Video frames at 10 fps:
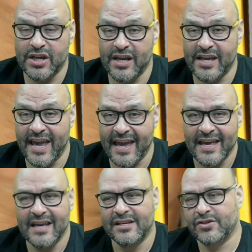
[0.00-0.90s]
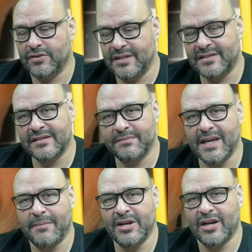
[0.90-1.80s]
you can get. So this is
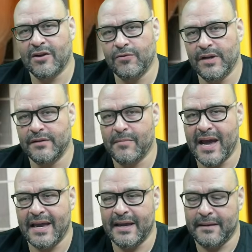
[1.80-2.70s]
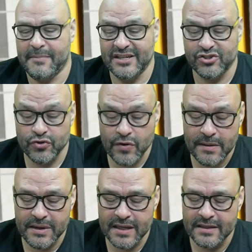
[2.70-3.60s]
something I'm gonna include in my
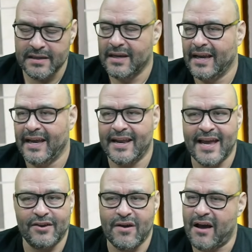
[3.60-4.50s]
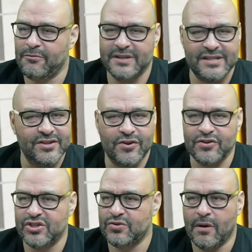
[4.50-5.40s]
streaming, and I could always
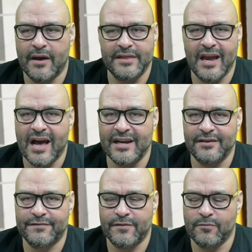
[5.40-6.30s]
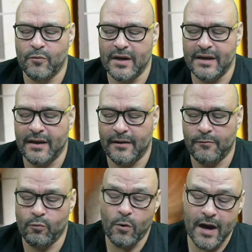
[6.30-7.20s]
control all the audio from
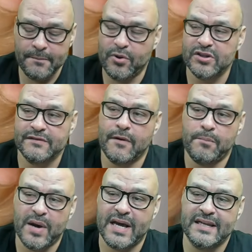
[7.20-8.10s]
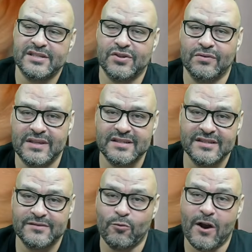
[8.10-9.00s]
one push of a button. So this
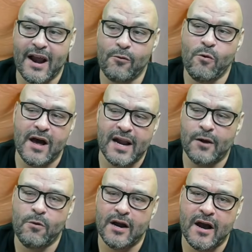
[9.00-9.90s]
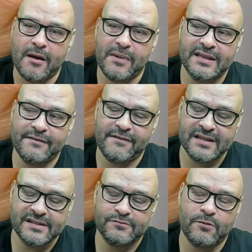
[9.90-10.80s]
is what I want. I want all my
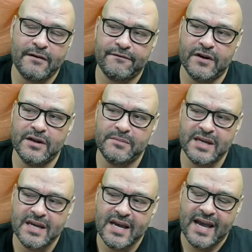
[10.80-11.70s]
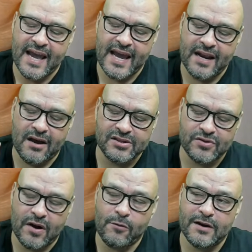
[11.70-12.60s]
devices right in front of me, and
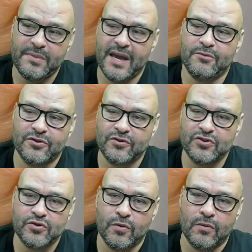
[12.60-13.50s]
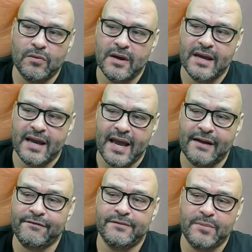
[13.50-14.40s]
also I want to be able to control
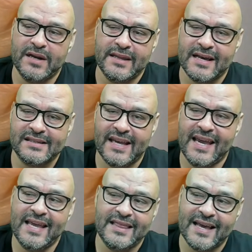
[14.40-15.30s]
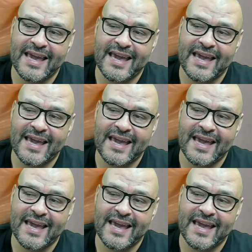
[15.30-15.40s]
everybody that's in the